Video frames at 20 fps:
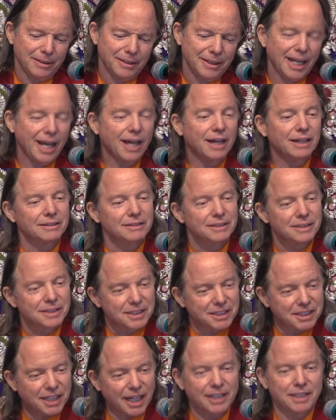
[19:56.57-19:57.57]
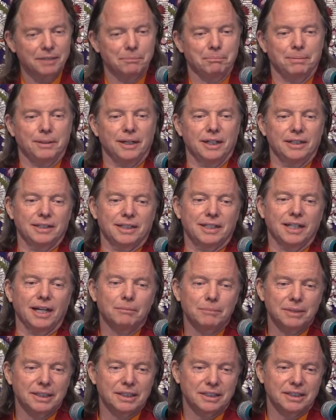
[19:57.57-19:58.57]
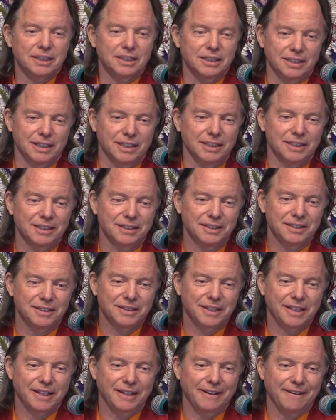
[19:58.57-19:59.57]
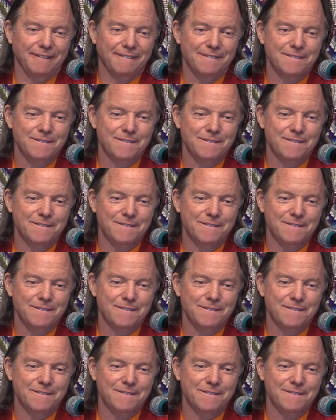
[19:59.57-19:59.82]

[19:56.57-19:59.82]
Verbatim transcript: Now, second part of Kamalashila, okay?